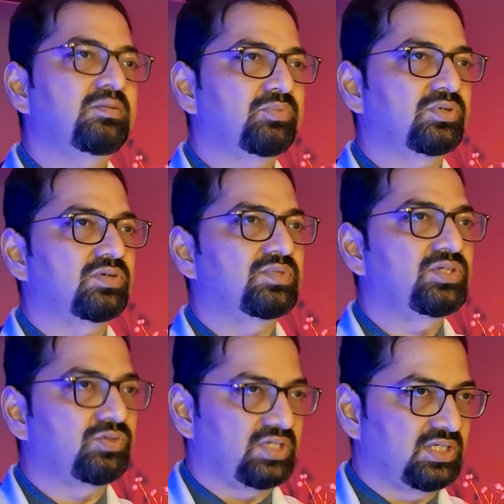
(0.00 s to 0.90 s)
the report of
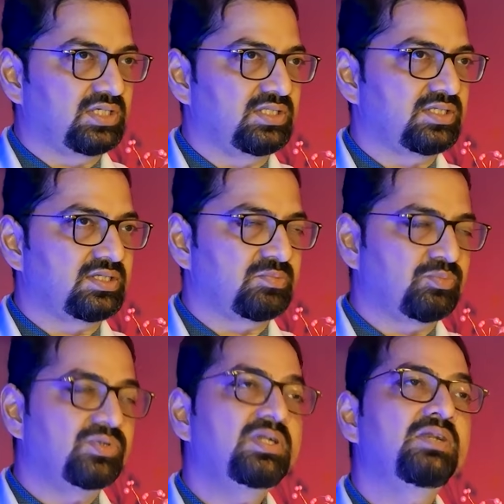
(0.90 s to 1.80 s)
the urine culture
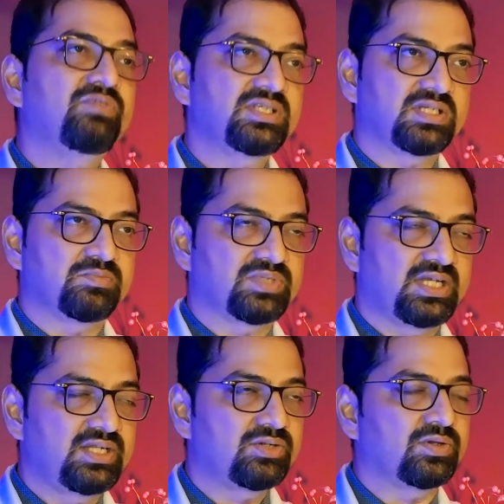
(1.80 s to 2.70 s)
report, which comes
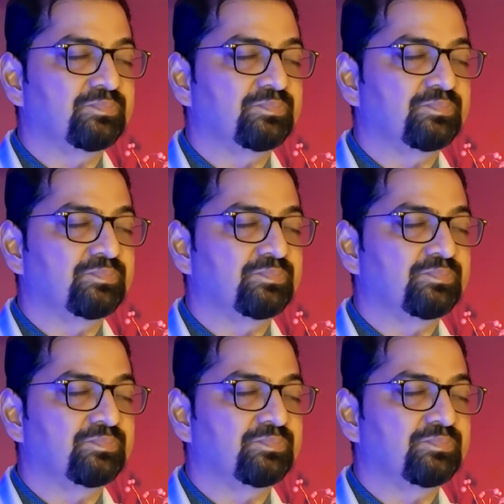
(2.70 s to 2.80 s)
later